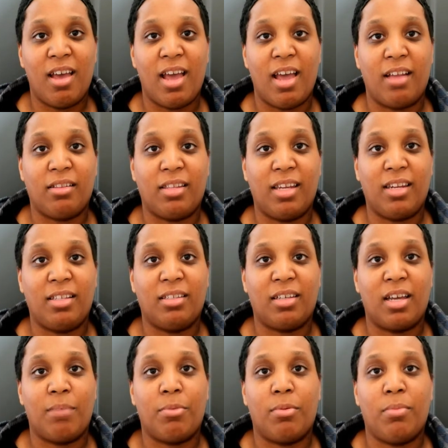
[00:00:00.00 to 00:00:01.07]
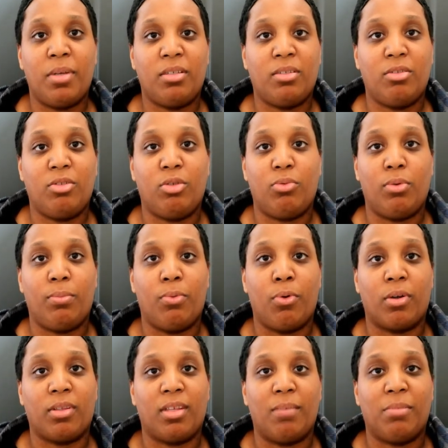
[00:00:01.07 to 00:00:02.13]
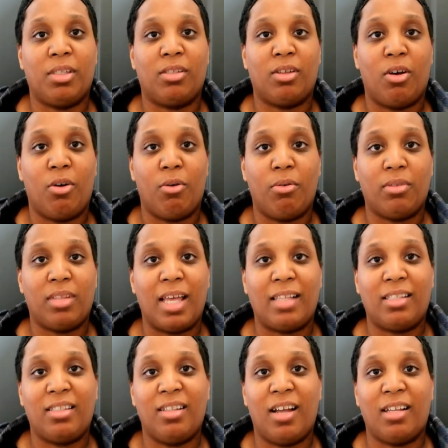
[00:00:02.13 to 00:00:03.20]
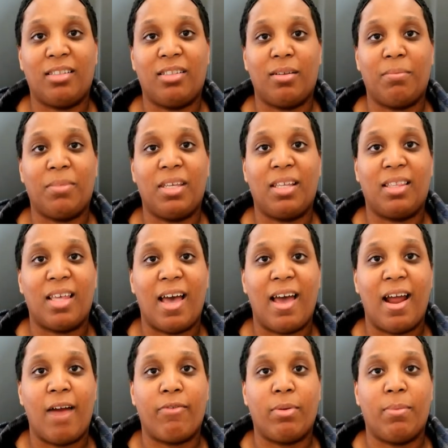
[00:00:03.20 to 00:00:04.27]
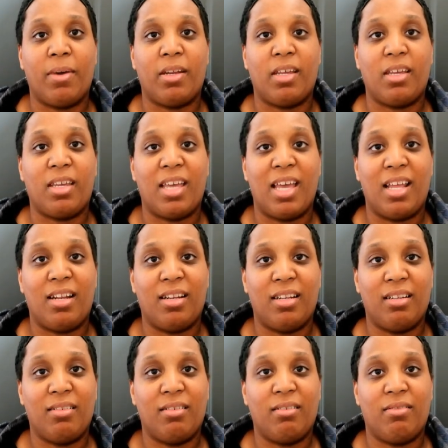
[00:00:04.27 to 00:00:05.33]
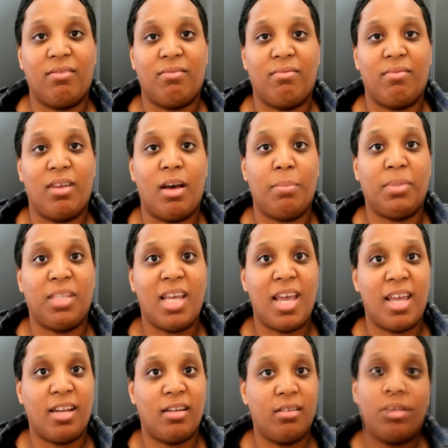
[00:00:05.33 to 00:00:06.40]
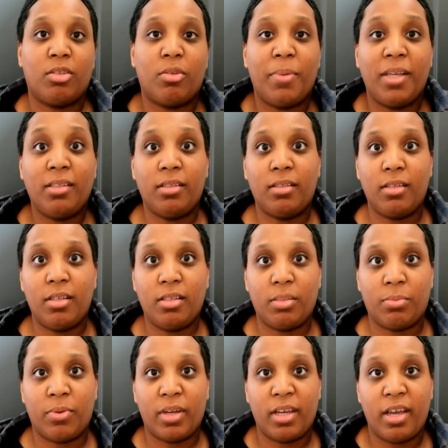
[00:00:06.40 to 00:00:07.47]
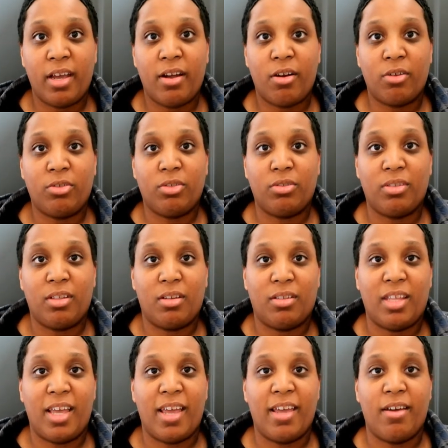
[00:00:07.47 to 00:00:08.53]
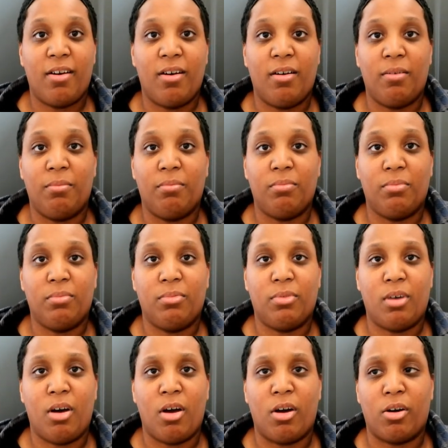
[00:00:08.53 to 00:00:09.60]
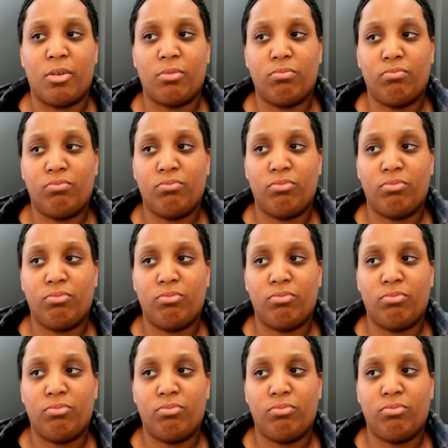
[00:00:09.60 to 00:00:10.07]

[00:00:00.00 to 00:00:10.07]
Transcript: and they need to get permission to import them. So that's not something that everybody can obtain. So basically, Springhares, they are